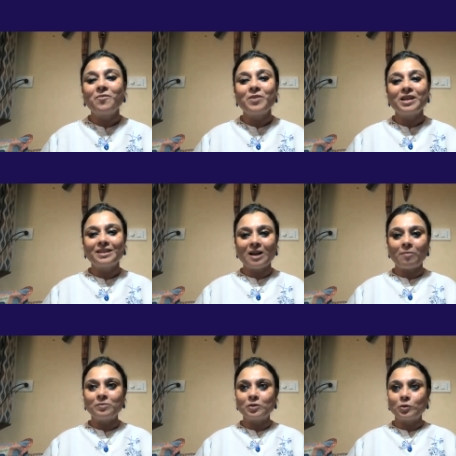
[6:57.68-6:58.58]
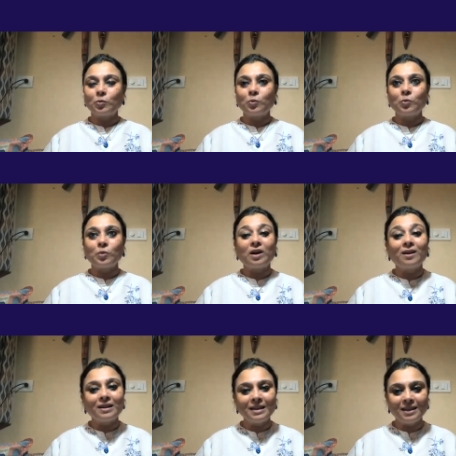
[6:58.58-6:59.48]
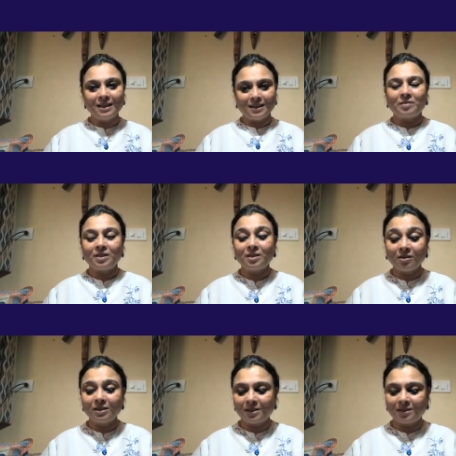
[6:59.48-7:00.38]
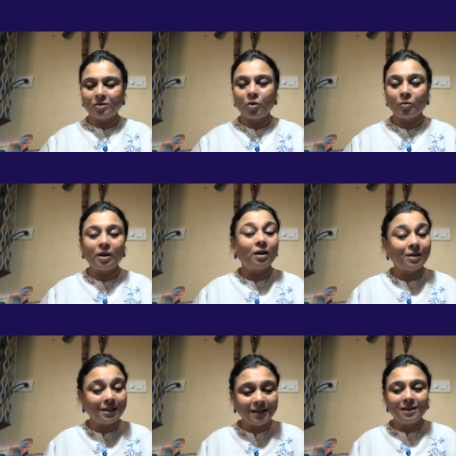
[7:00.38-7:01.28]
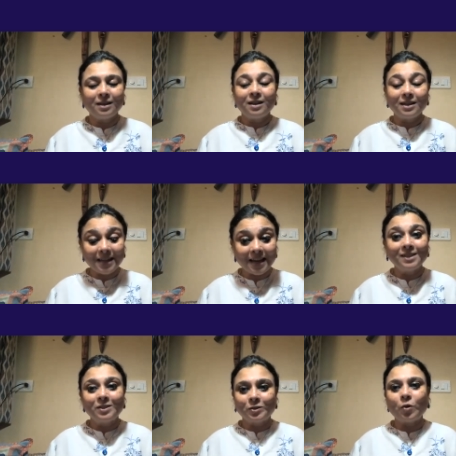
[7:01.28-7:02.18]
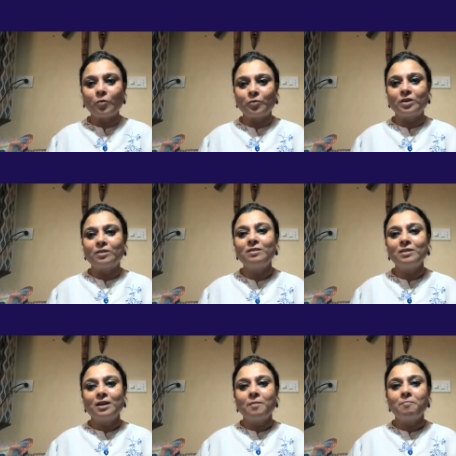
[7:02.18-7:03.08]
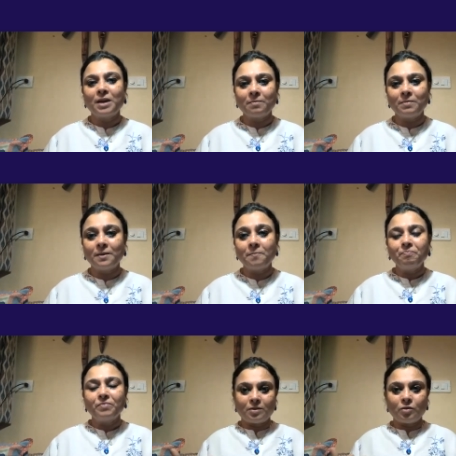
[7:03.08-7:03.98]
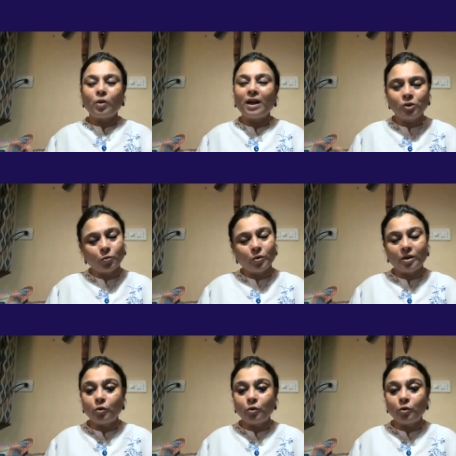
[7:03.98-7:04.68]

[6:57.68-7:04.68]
when it comes to early years or early days of the baby you know as you would have